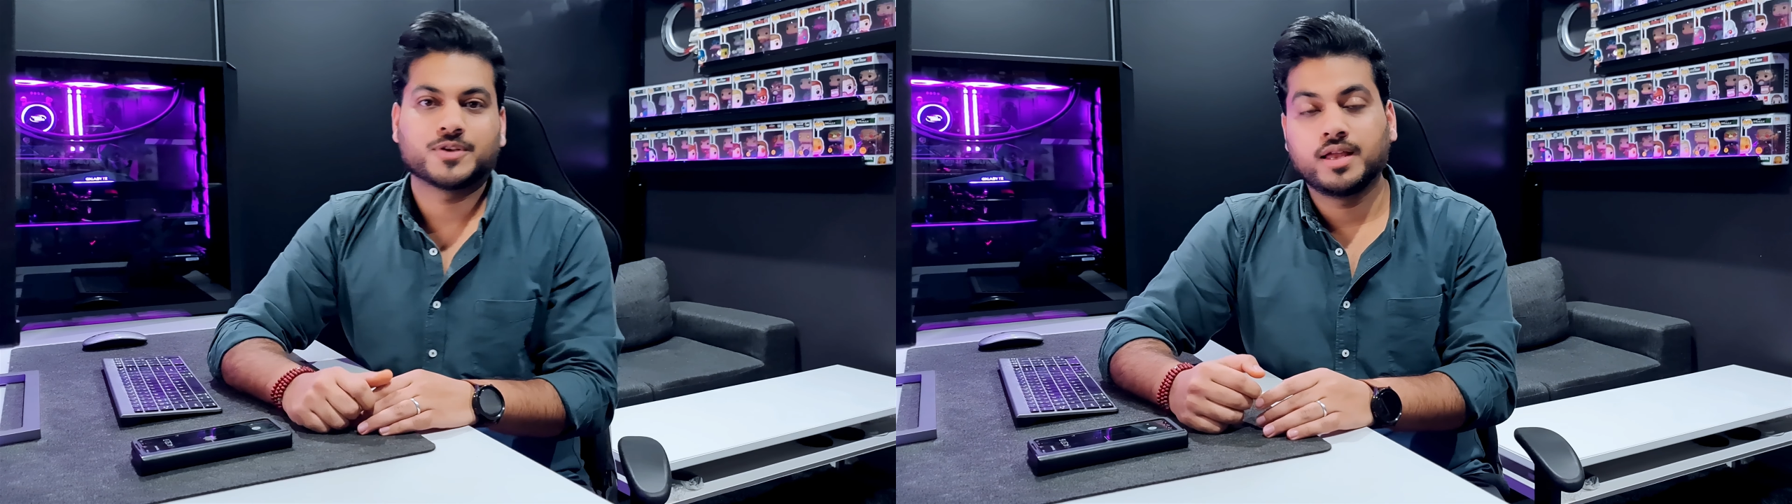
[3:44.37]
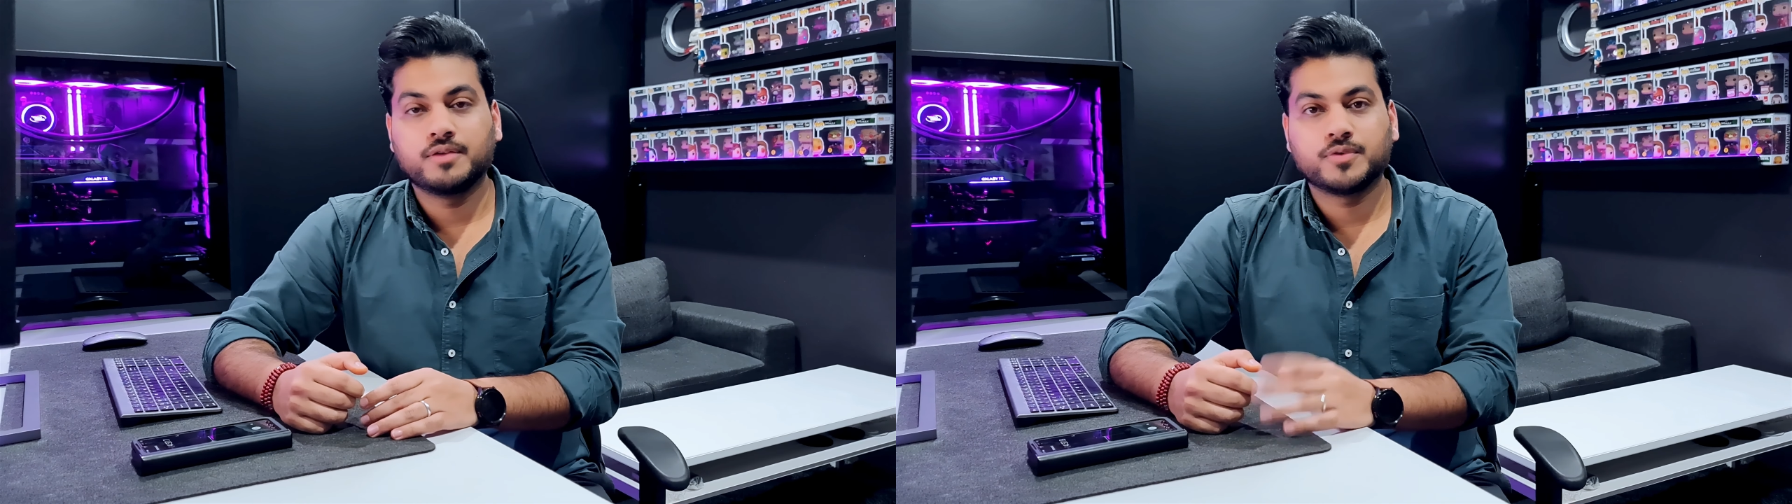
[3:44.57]

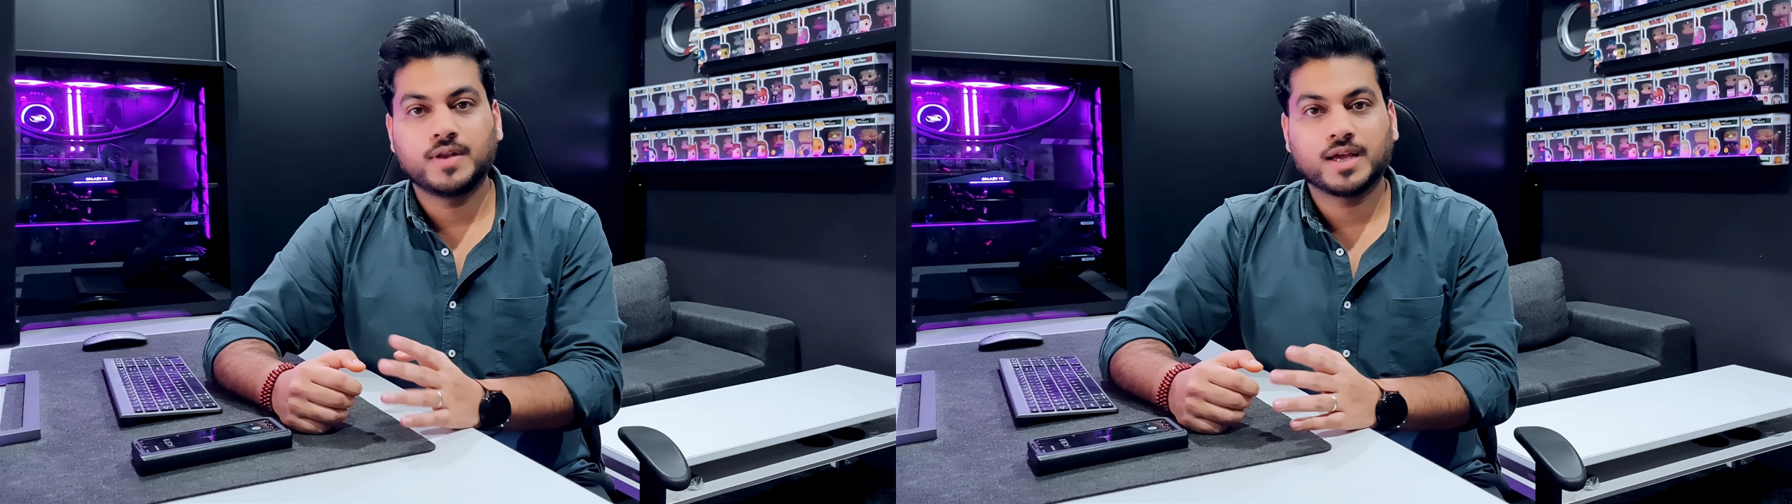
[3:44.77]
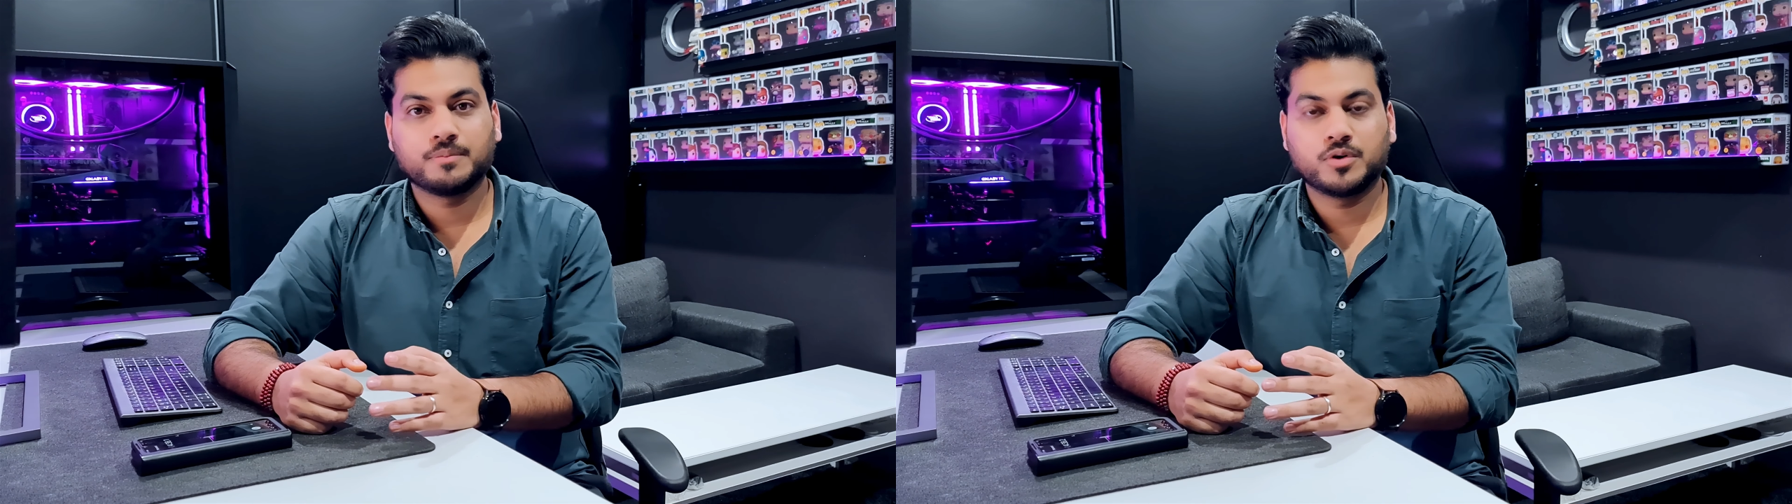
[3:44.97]
And if you
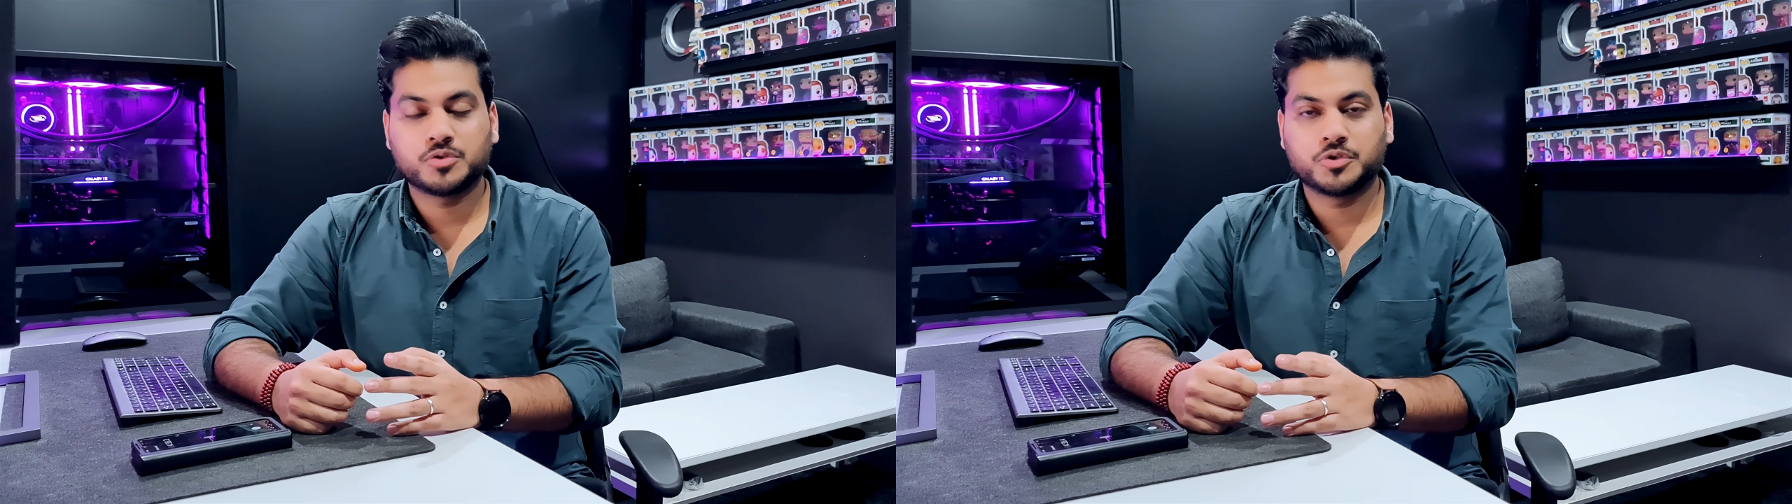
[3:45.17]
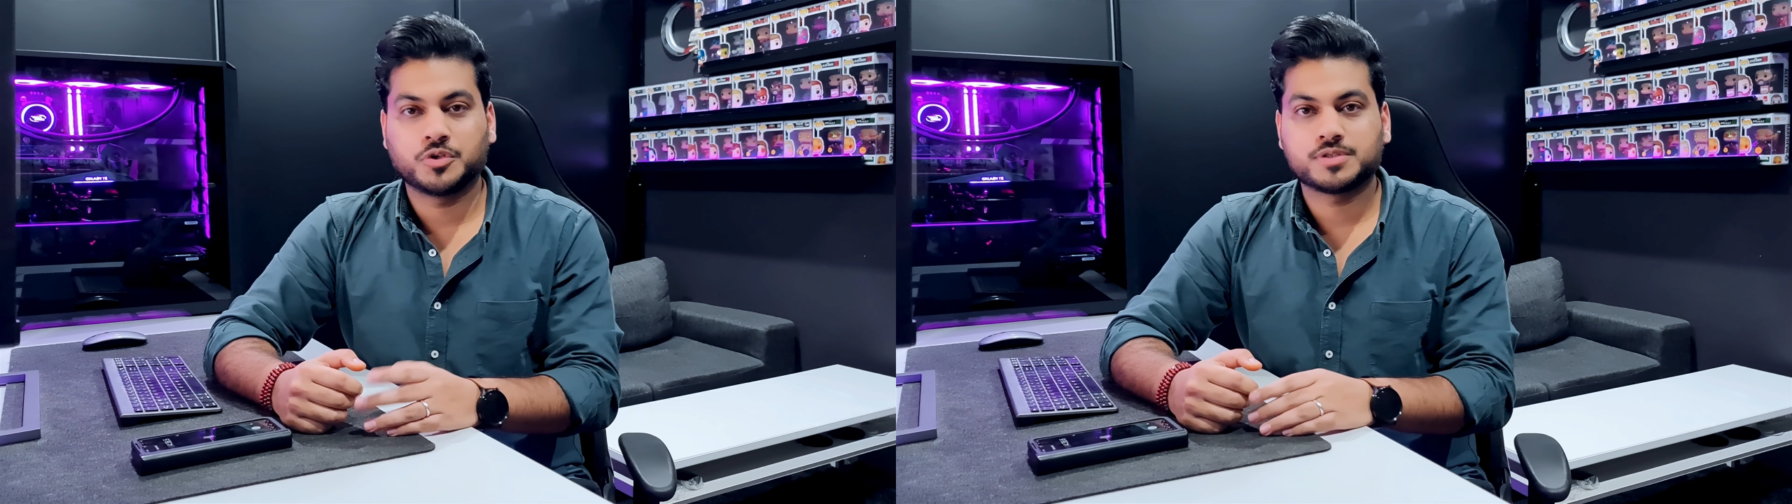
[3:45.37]
like more
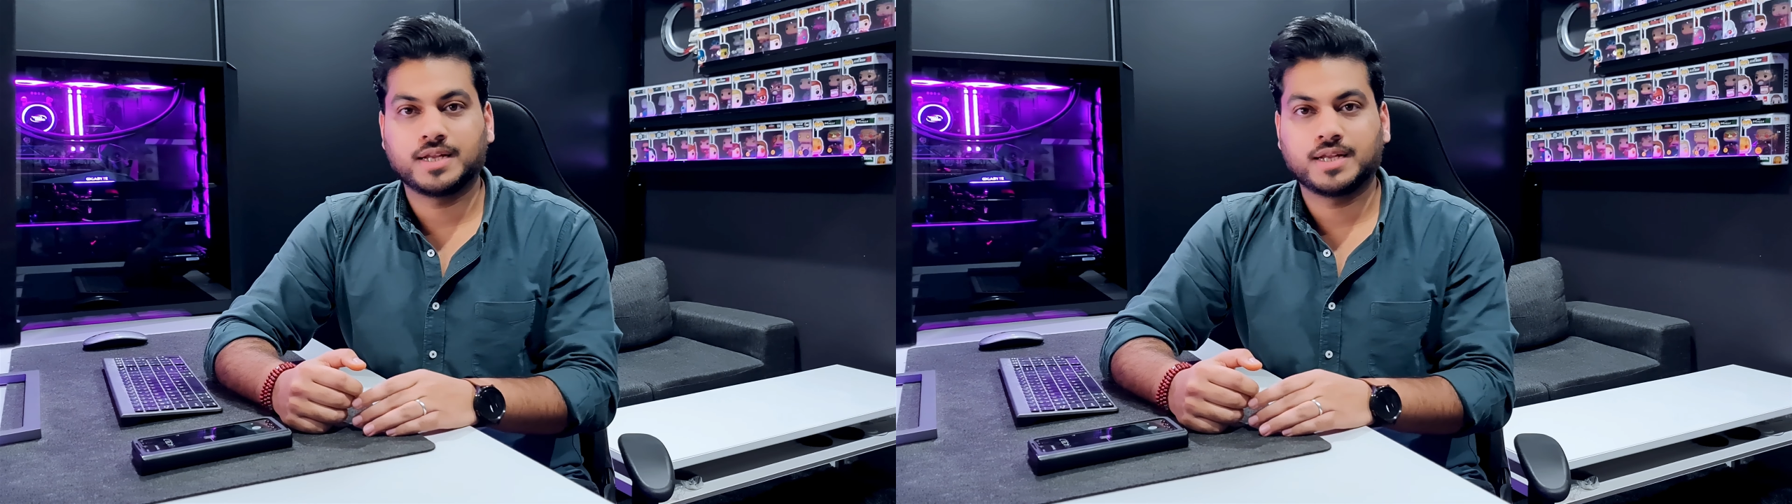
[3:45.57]
tutorials